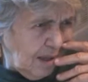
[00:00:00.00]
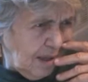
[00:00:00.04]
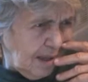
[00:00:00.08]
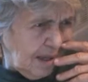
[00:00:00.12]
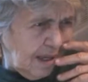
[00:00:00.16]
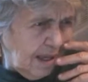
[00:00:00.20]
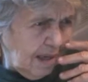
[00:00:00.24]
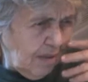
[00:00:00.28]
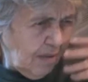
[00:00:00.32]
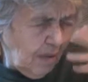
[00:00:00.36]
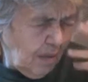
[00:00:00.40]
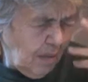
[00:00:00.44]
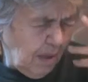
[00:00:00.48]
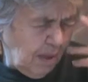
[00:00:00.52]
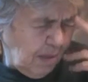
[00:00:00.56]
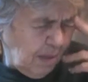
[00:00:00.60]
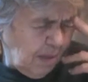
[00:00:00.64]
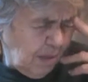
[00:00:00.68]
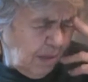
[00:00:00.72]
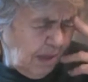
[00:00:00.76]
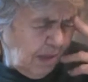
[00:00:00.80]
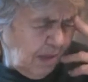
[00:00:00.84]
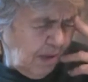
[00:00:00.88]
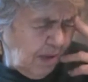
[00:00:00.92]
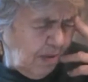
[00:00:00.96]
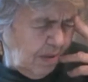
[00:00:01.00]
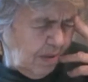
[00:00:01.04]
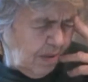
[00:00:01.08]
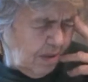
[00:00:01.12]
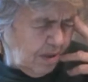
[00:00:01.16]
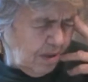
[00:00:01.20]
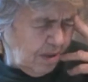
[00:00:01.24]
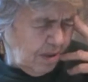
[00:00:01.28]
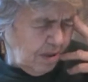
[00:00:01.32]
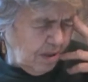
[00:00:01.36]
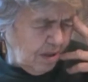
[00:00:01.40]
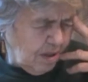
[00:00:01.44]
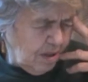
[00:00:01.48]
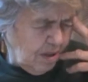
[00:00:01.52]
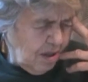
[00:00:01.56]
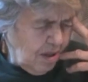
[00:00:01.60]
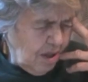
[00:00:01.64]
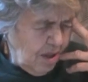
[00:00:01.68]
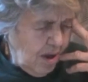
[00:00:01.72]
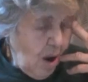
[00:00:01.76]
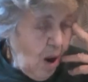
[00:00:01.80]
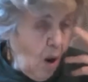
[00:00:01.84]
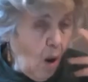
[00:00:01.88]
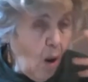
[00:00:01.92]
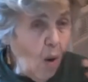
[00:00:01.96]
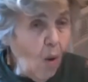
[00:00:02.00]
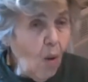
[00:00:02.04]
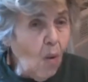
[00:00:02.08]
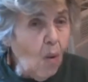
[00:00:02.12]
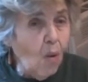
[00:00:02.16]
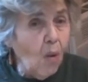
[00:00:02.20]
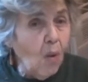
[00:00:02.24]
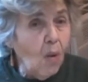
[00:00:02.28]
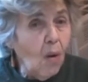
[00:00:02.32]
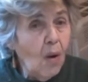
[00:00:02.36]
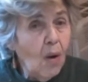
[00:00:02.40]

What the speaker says: I can't remember. Maybe it was just, the